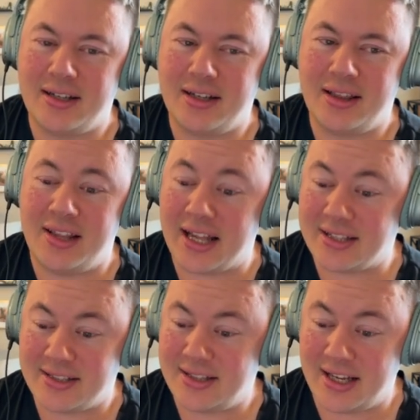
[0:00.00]
that
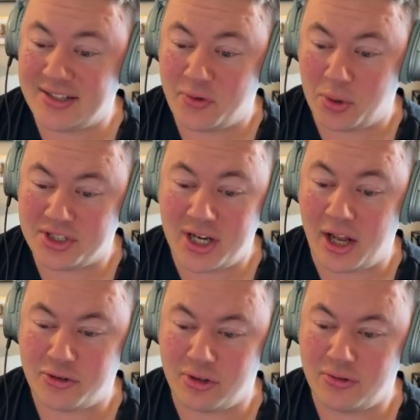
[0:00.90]
is, of course,
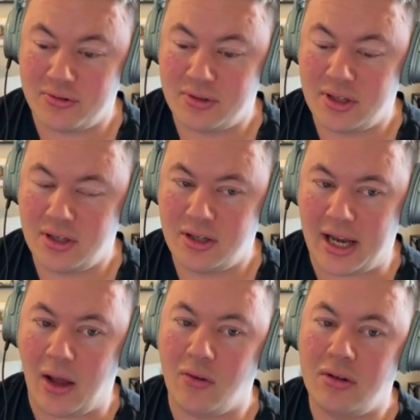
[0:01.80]
not true.
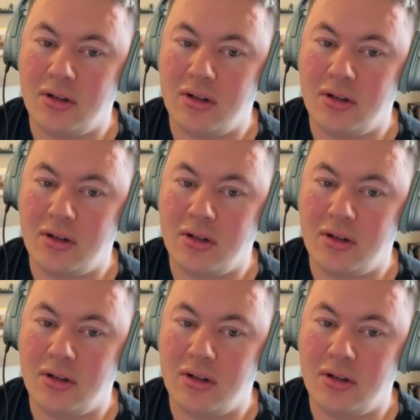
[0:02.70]
Now,